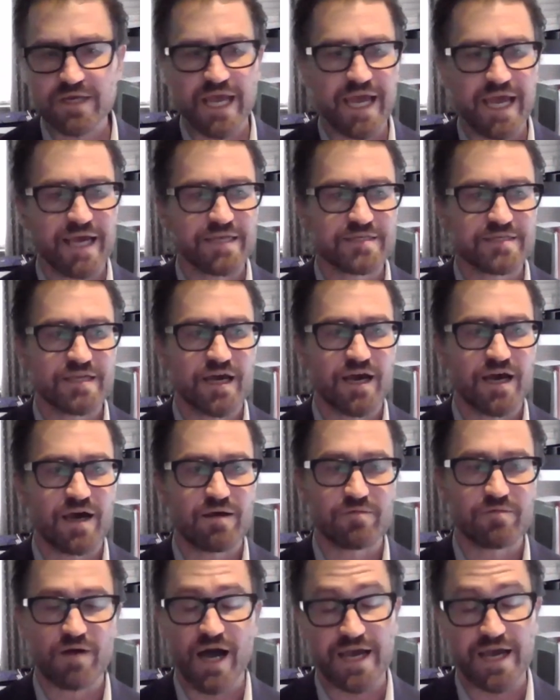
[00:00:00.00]
And
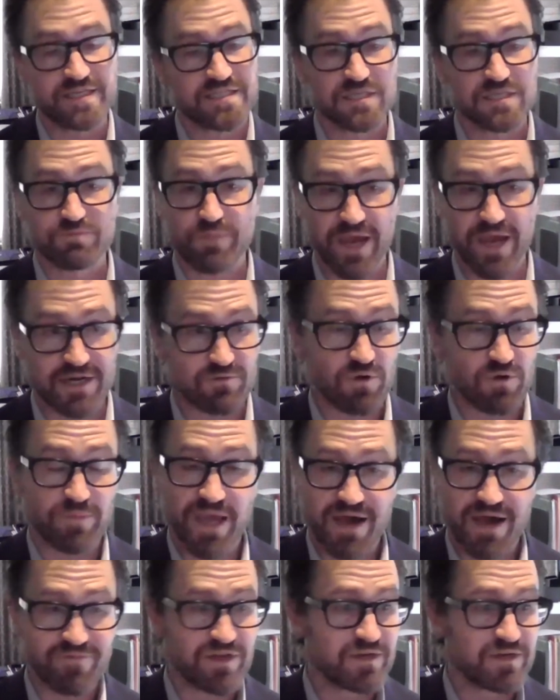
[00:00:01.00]
I suspect we'll be
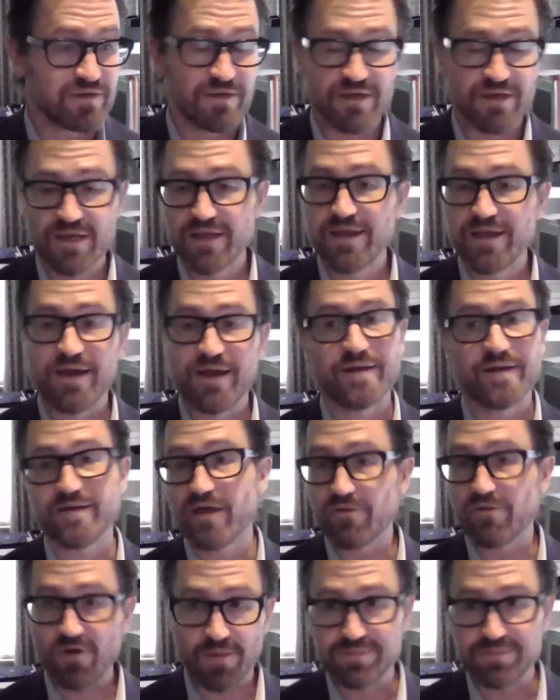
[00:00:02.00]
having
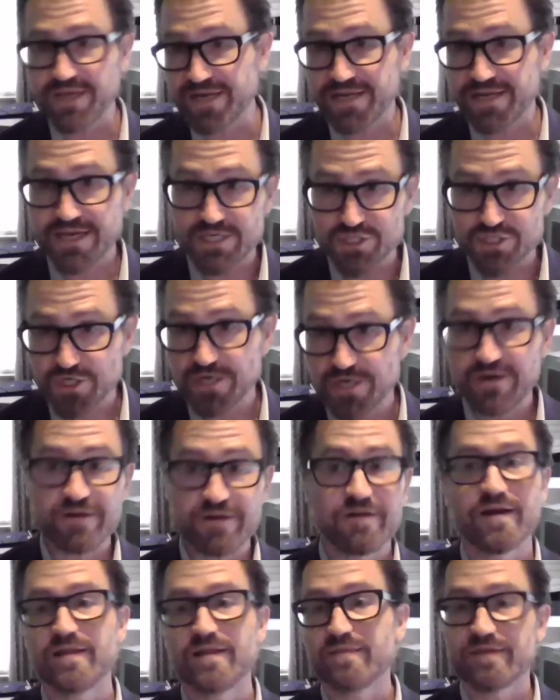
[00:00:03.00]
another update next
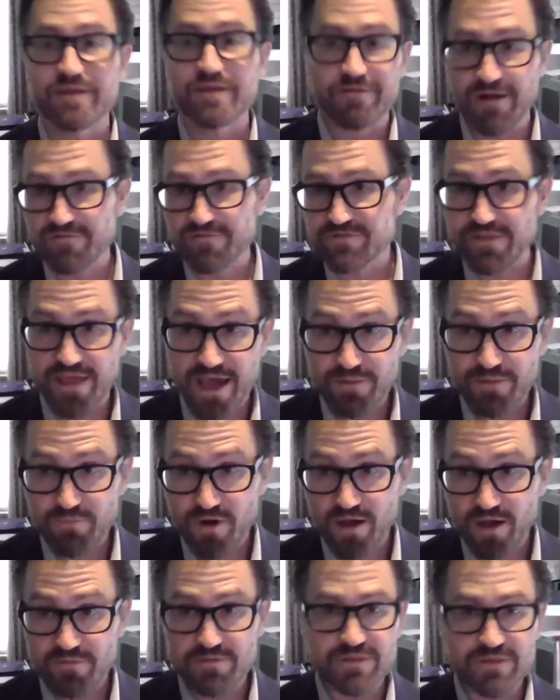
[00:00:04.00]
year and the year after that,
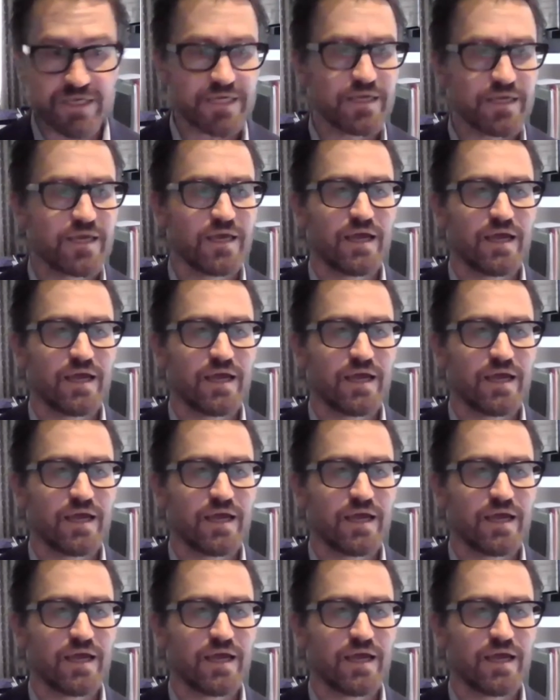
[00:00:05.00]
probably.